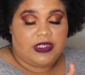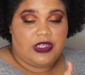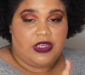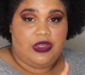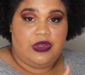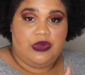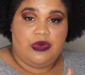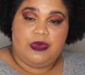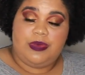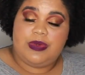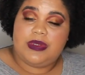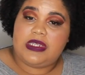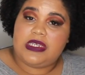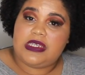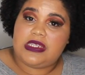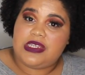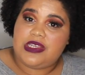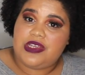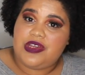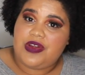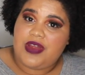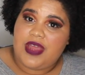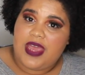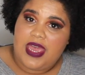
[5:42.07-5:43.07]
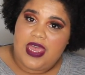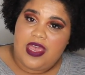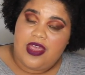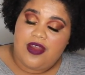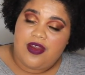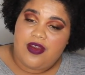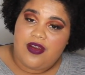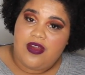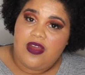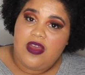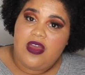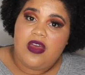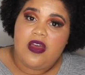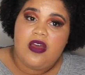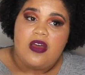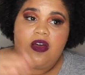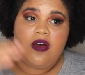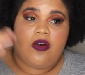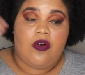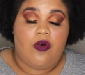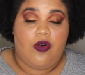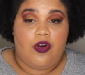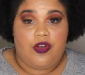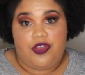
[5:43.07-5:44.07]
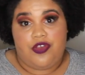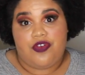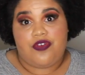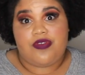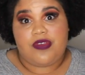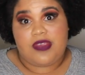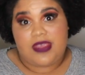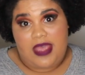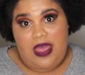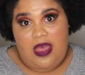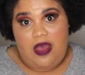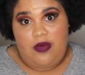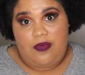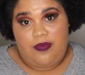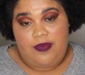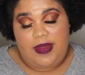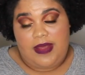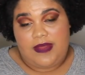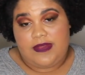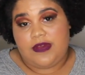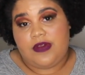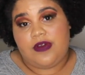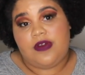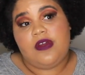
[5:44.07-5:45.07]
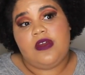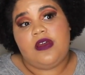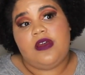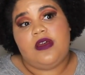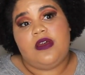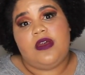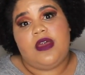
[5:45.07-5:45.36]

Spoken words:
So you put this in your hair, on your scalp rather,